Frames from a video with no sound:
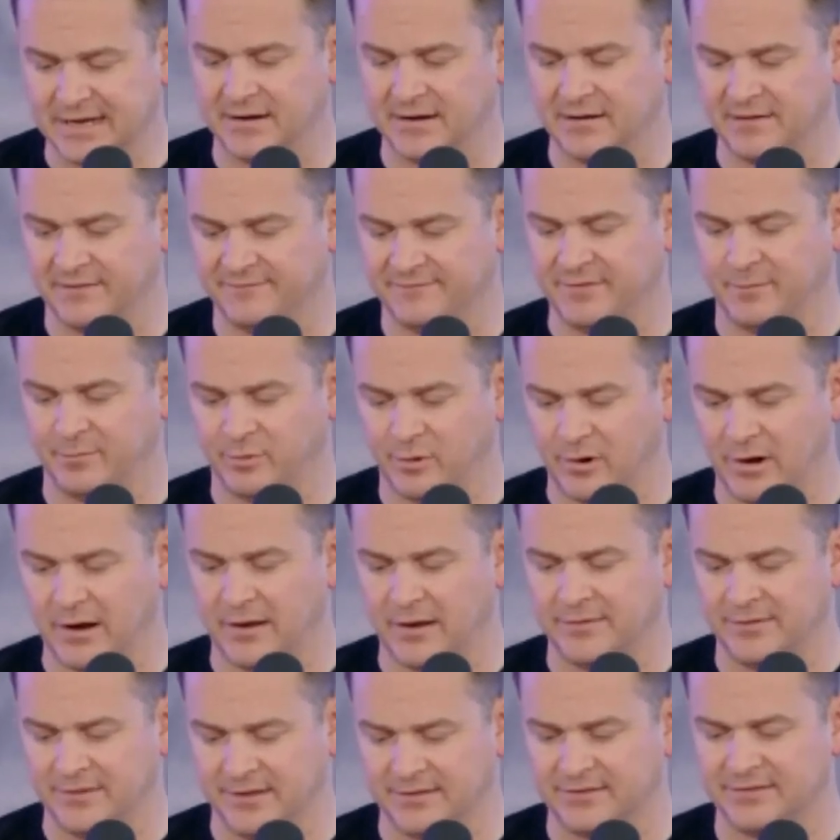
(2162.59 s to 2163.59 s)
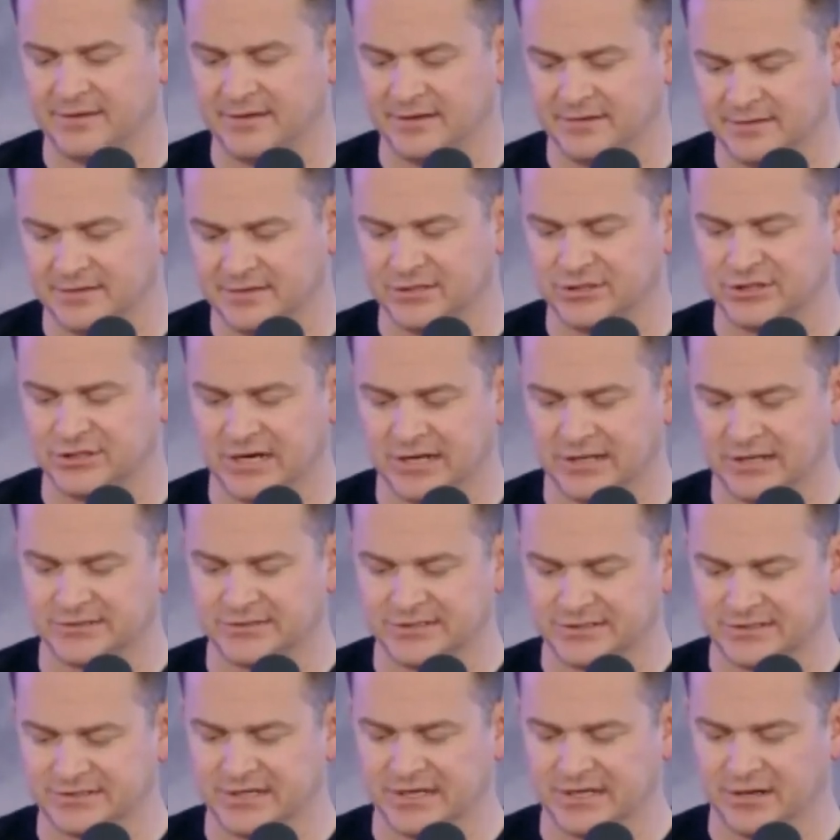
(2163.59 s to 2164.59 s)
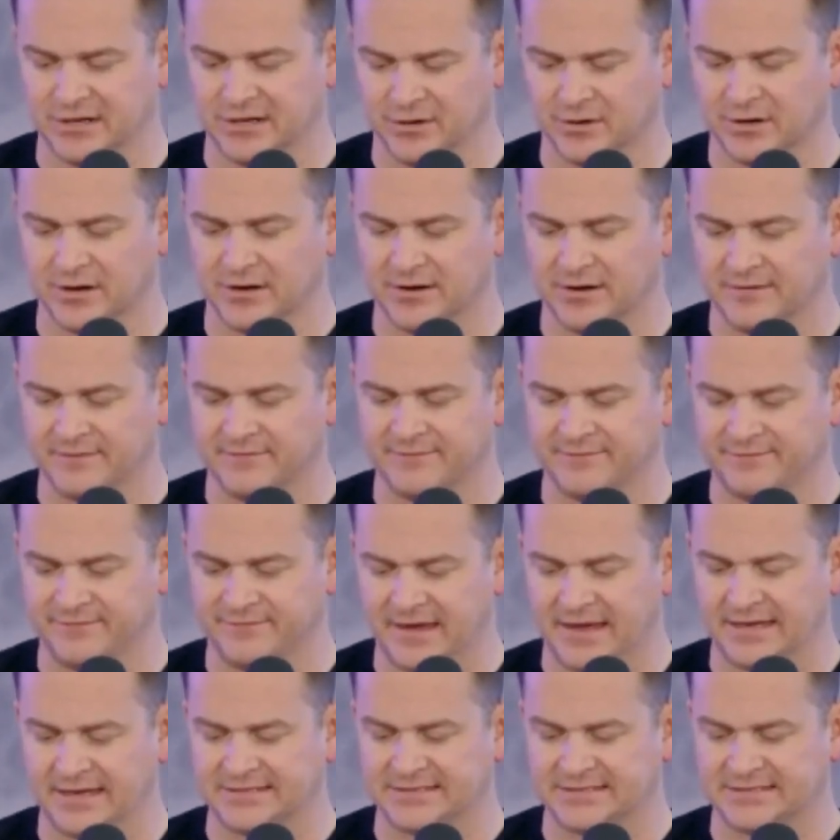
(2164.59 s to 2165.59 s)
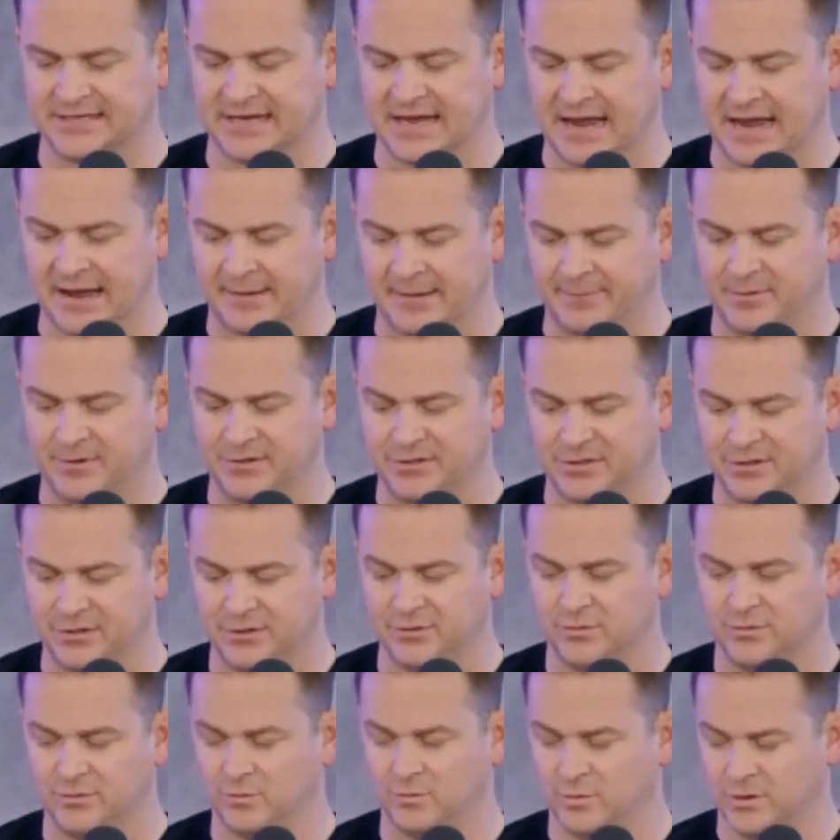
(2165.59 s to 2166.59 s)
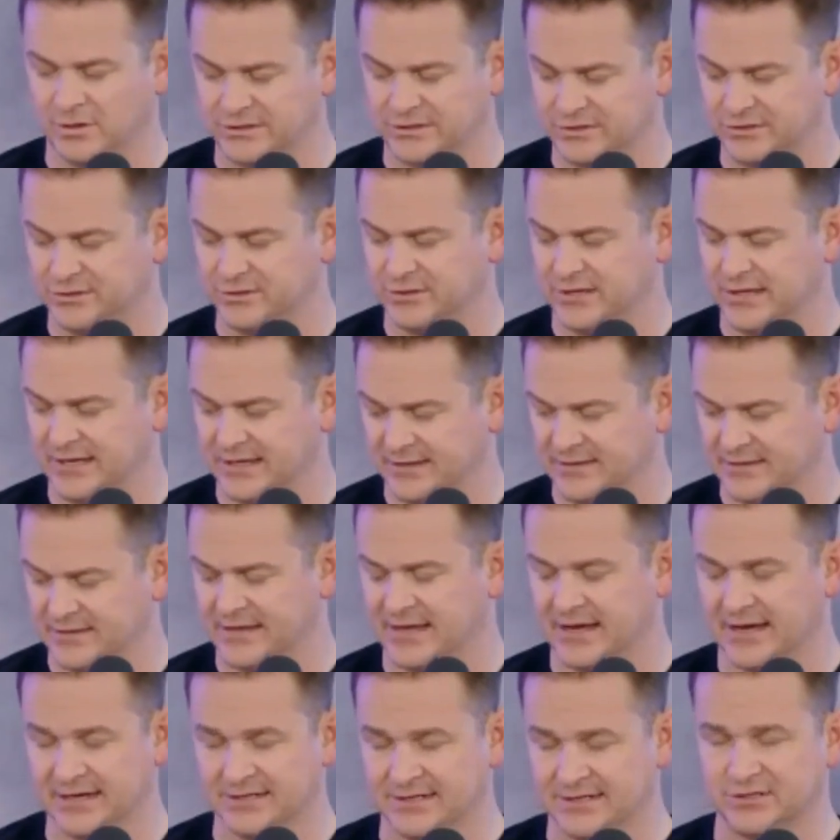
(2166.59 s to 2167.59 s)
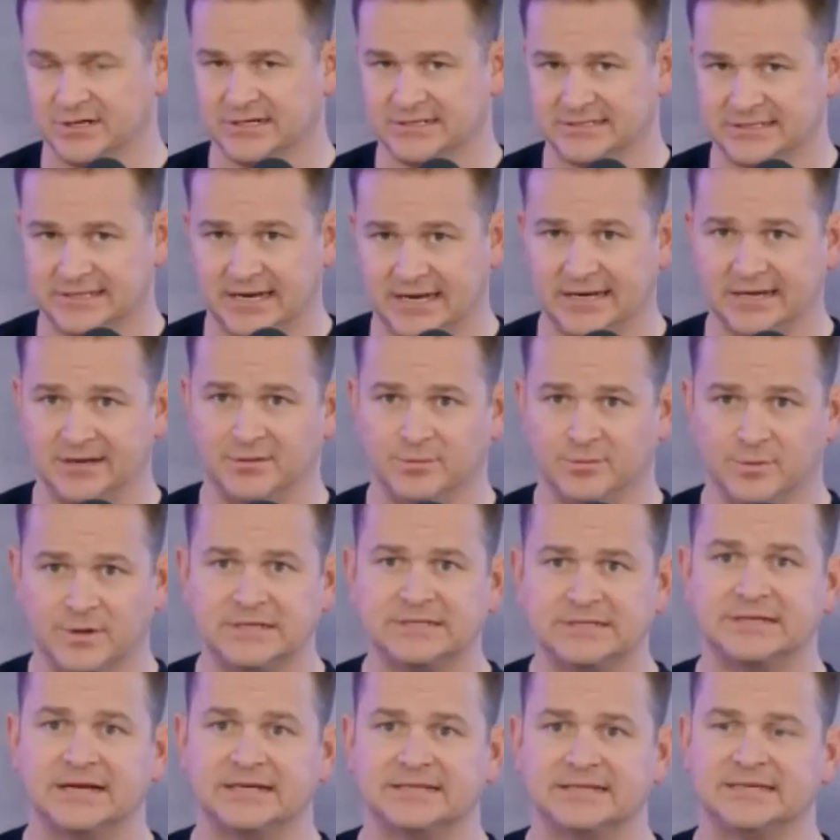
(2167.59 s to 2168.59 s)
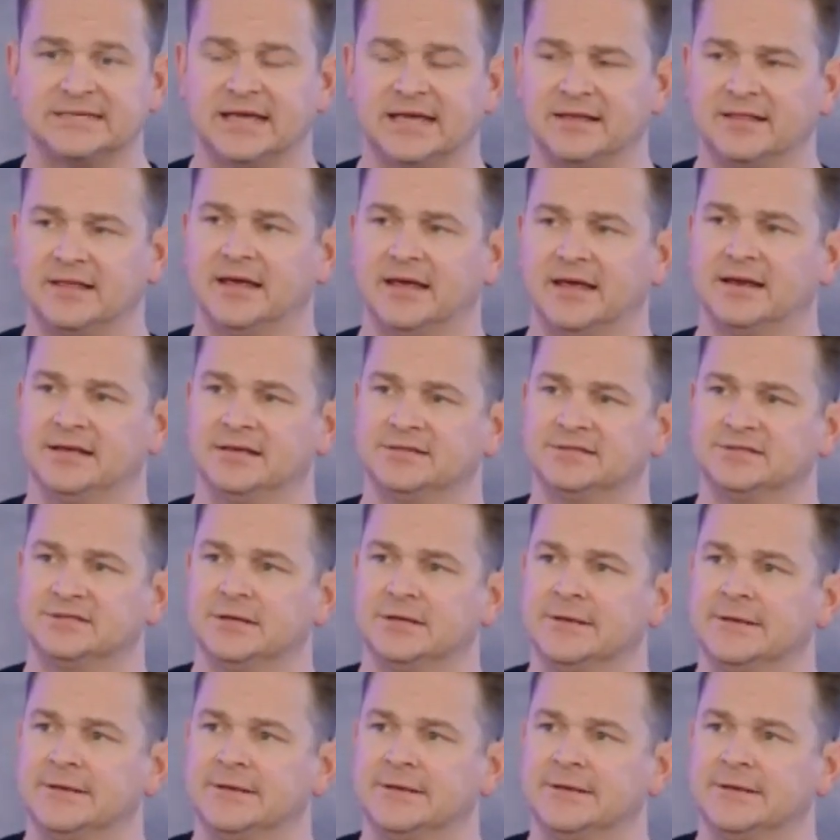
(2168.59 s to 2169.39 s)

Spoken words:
of the challenges that you're going to face happen to you once you get the contract signed. The reason I say that is,